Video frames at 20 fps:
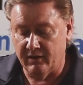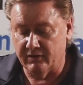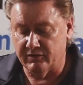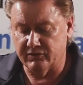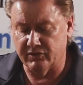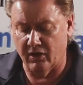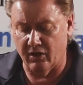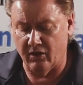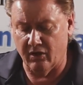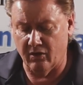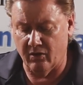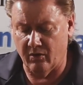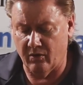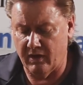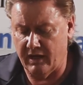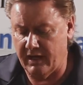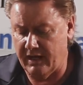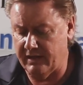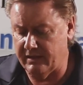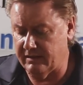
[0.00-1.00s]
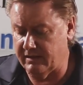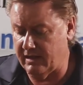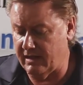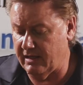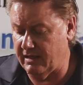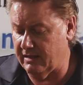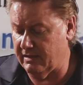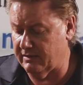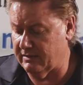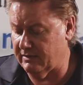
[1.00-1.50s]
So,
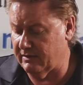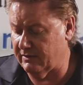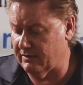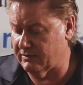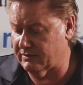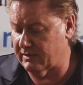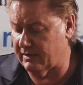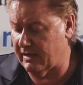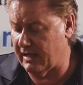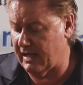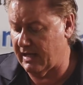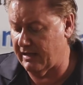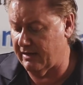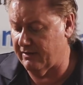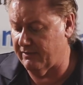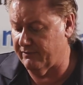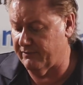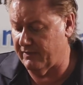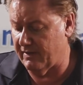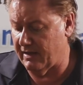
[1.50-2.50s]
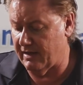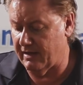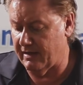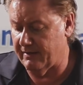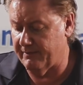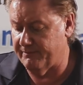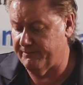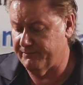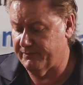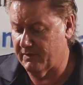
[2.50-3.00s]
and there's a lot
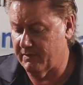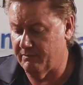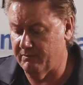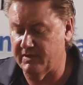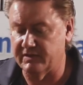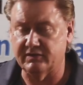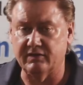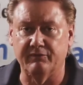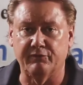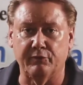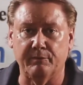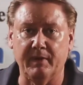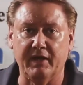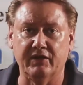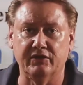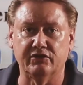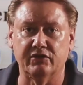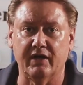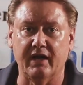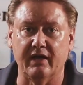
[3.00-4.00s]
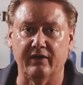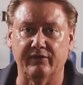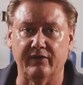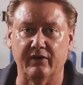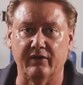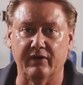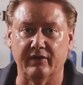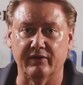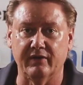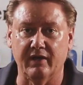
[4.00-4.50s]
of misinformation out
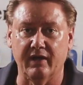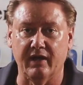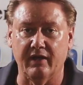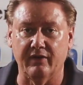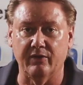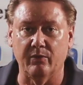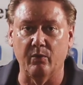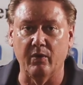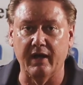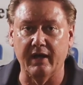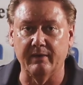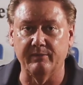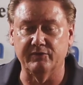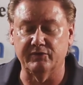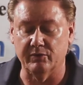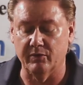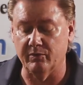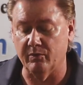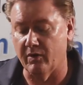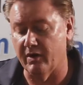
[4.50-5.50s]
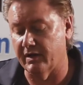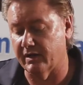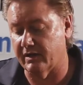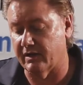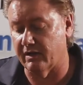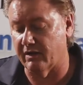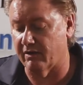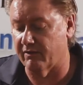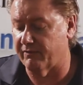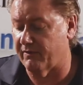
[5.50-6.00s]
there on the web, so we want to
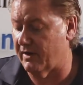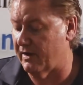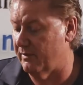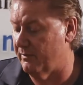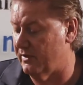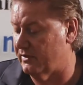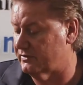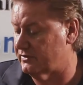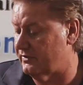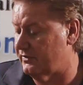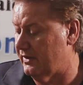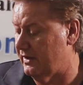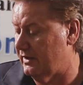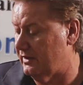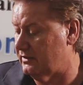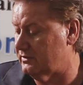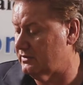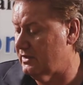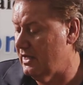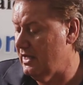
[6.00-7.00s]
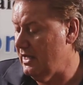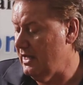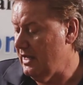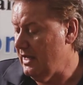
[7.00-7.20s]
clarify a bunch of things.